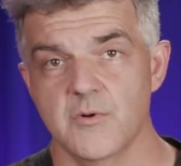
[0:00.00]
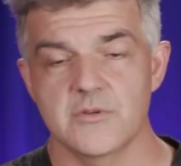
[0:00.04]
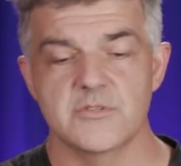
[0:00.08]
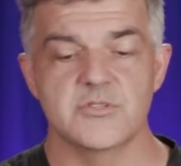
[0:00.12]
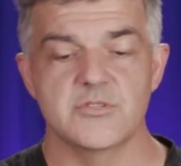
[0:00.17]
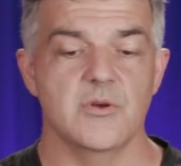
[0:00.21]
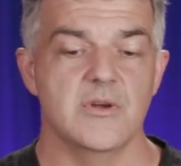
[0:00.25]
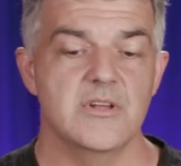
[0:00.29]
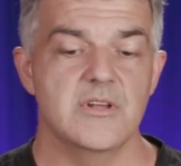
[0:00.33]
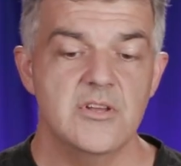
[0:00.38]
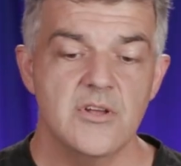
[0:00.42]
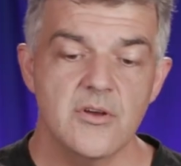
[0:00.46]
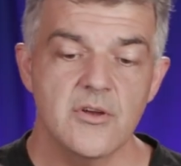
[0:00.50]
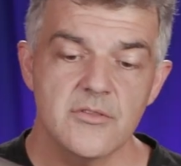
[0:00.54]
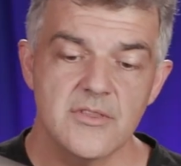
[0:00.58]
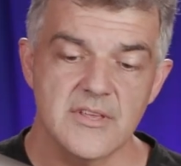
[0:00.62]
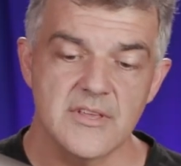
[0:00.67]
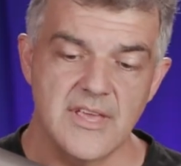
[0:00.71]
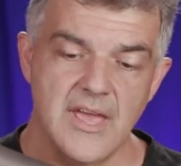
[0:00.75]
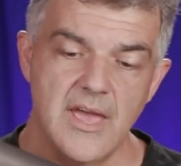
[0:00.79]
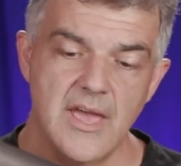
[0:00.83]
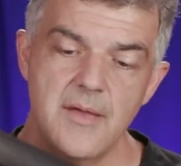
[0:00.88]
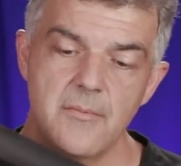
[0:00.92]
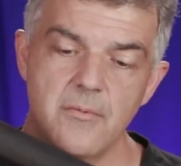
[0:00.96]
So I know the
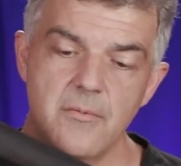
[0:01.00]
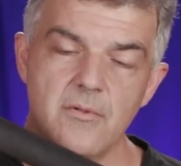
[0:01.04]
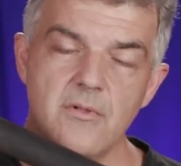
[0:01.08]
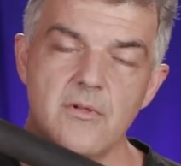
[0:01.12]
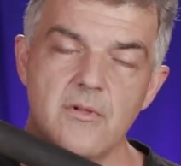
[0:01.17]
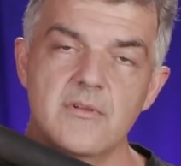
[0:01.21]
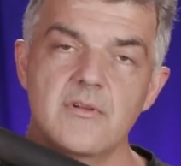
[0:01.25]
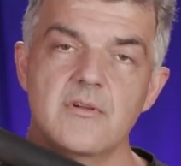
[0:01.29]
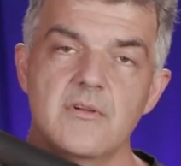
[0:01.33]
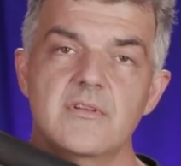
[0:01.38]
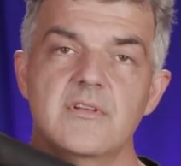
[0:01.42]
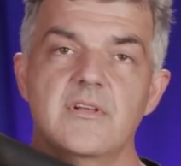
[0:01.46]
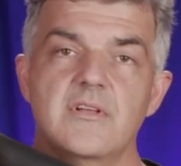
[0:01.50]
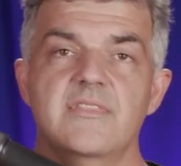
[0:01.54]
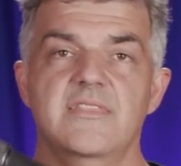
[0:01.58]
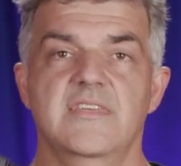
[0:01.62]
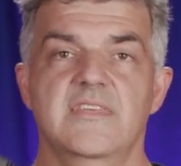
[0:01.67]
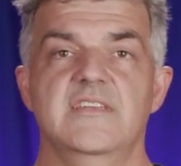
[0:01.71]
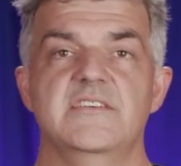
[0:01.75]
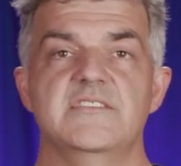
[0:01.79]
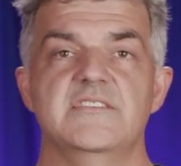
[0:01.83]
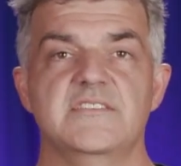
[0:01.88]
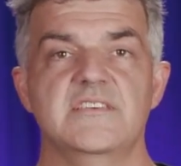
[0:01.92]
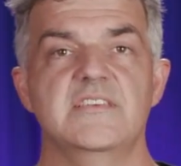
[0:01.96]
cable that
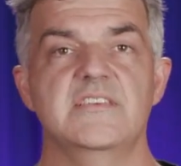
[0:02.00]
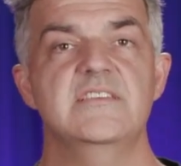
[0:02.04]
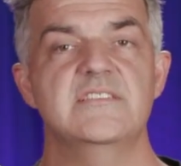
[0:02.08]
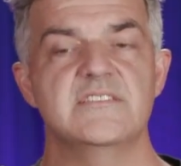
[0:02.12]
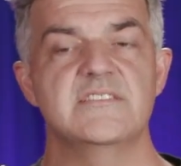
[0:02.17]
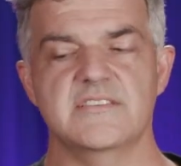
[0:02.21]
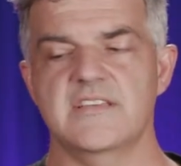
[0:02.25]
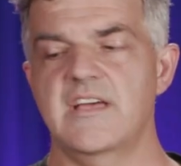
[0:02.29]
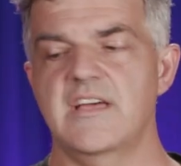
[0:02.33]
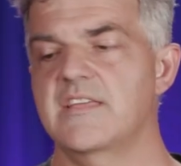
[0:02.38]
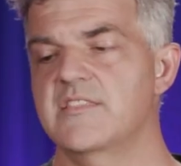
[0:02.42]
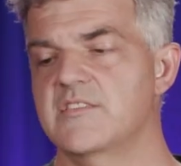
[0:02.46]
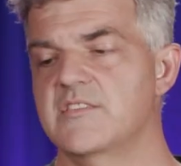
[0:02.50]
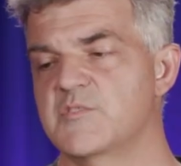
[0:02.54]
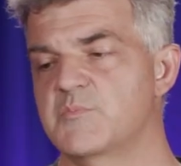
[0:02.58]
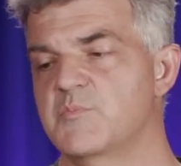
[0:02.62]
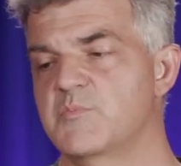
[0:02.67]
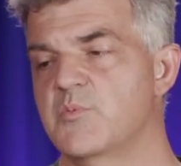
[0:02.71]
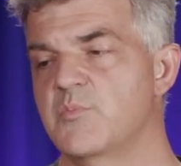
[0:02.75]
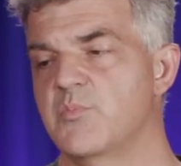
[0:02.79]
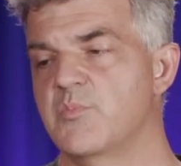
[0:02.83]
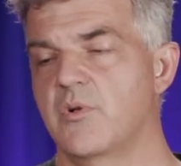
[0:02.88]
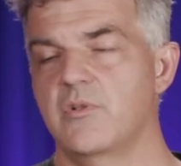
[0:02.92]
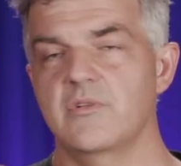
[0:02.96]
is inside this
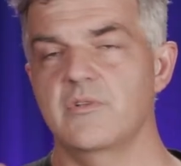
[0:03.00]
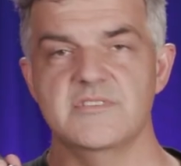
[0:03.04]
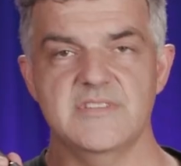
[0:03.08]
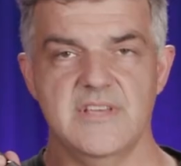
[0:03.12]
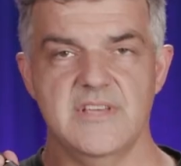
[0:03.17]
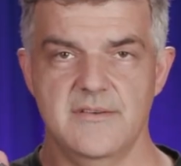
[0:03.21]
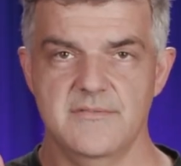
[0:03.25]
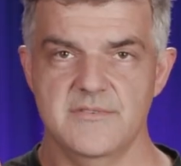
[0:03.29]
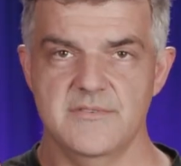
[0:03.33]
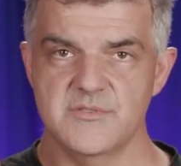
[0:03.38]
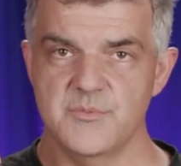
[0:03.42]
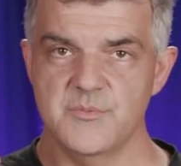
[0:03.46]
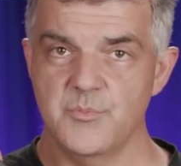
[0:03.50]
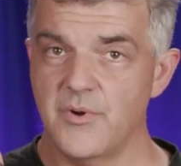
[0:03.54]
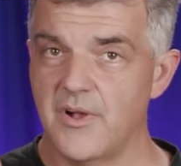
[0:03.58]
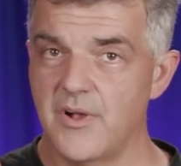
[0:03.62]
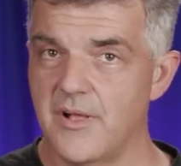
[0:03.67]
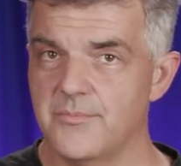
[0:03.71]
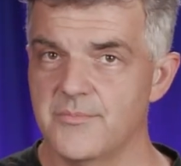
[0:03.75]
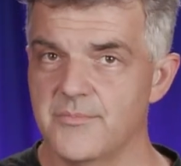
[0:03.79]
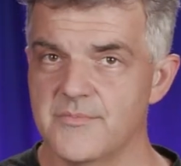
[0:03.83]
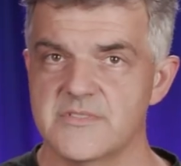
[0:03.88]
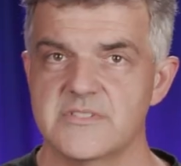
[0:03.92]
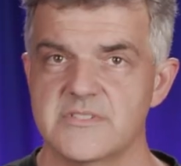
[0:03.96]
boom pole is having some
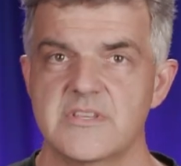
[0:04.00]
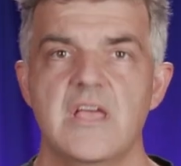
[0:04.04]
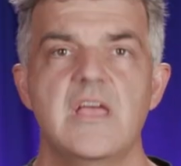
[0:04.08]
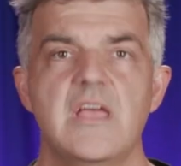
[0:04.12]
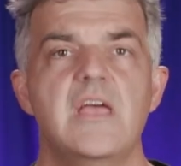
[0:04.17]
problems.